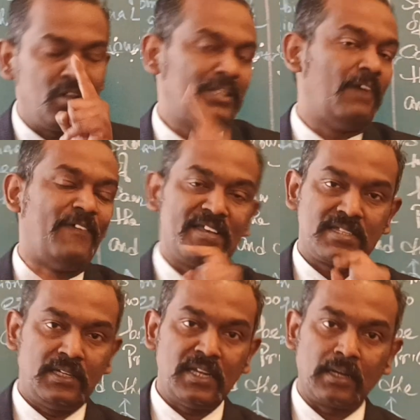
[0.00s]
the first
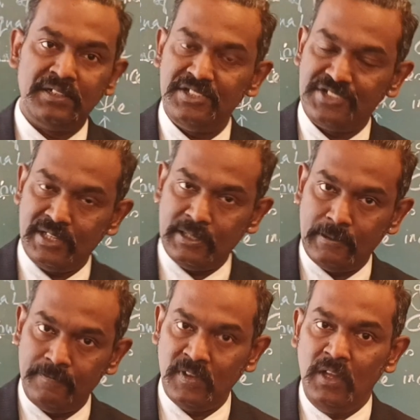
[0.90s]
order condition.
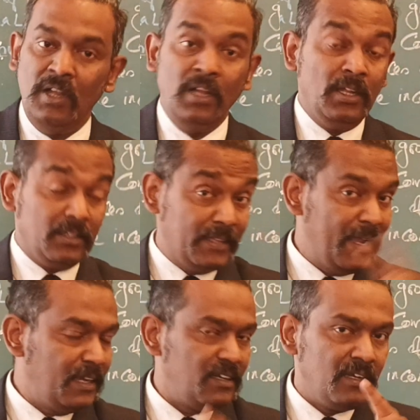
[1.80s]

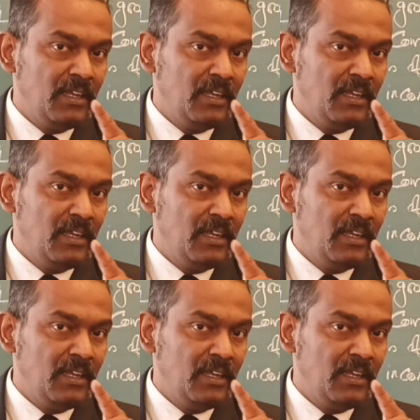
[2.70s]
Then,